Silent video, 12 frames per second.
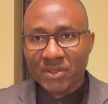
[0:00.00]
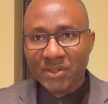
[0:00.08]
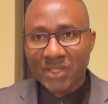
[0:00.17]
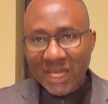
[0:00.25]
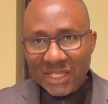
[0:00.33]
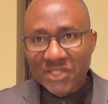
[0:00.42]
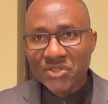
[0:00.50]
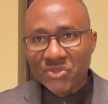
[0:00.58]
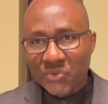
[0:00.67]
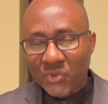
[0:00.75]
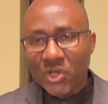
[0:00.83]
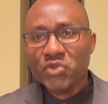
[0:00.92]
That's
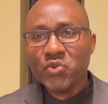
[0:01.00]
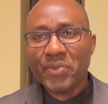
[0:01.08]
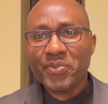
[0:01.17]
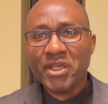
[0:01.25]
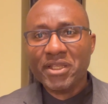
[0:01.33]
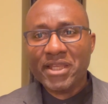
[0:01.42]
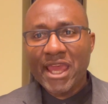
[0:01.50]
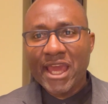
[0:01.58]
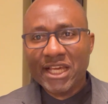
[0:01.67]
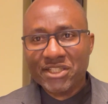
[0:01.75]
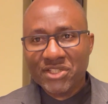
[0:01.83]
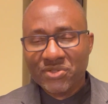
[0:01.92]
what we're being
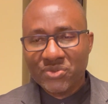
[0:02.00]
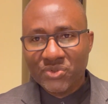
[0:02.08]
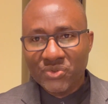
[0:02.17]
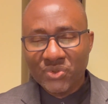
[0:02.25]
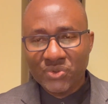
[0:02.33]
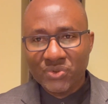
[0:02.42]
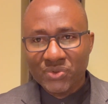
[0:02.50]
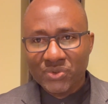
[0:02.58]
asked to do.